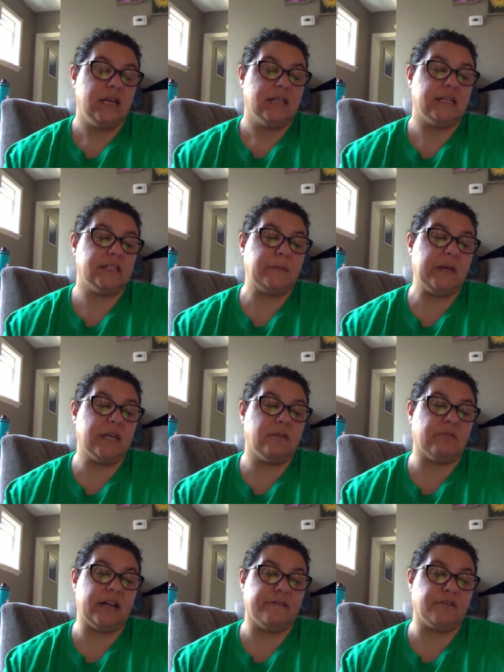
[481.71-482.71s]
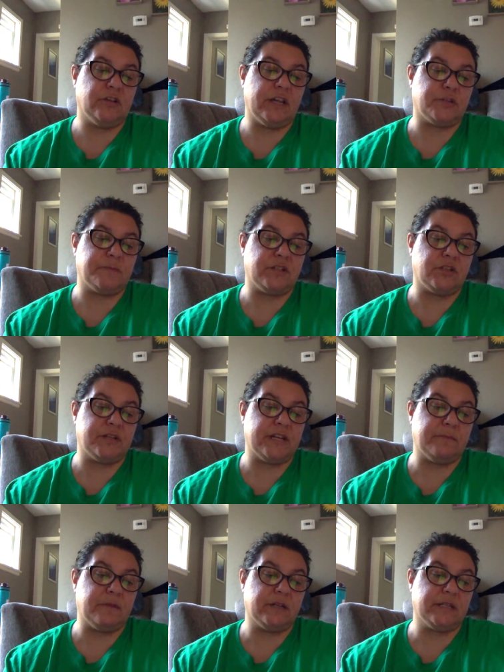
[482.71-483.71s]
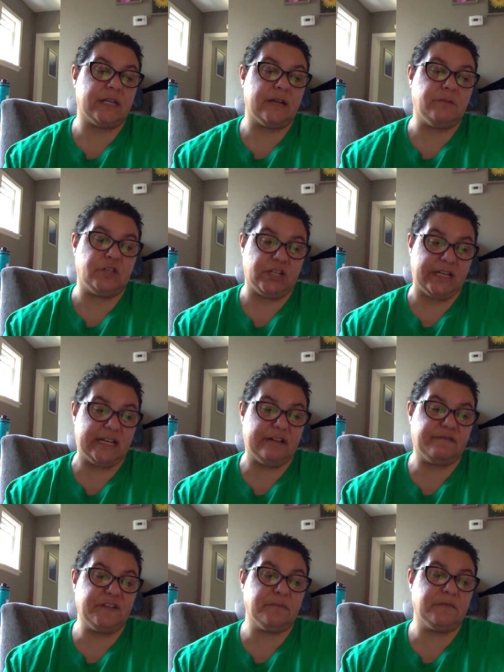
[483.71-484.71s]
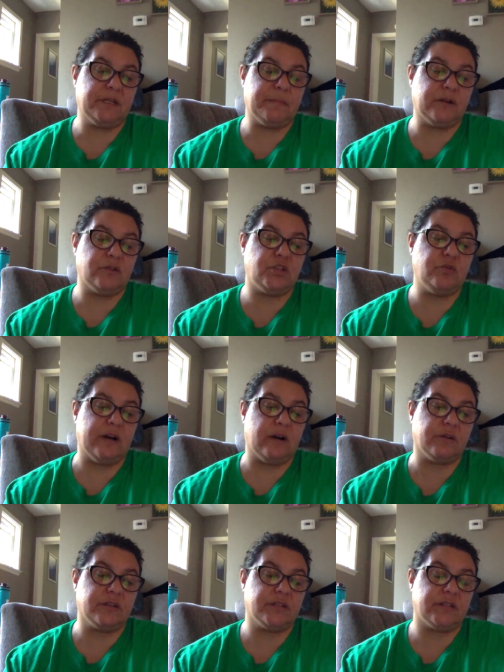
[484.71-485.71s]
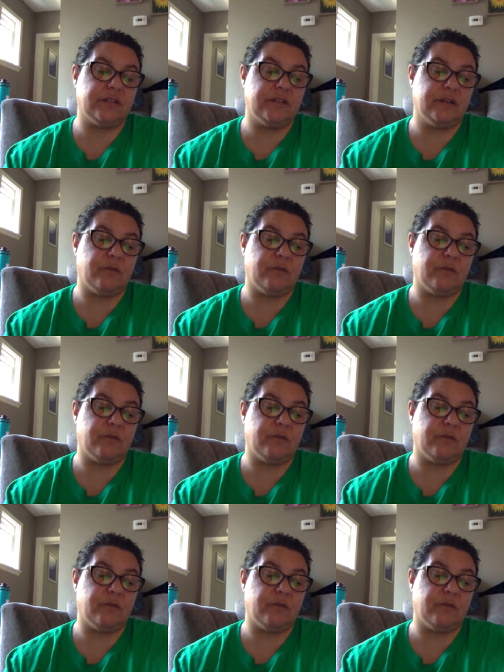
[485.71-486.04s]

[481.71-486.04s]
Let's begin right after lunch, Mr. Denberg said. We should get it filmed in about two hours.